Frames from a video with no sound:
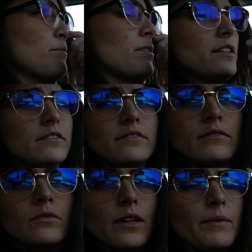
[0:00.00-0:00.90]
8 Plus.
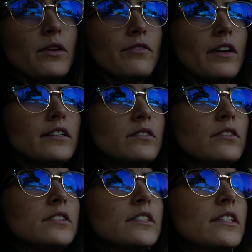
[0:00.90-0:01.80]
Let me know if you guys
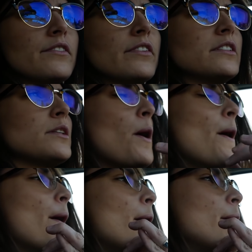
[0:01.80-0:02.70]
notice the difference.
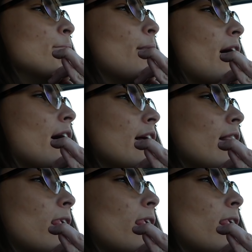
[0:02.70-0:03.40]
But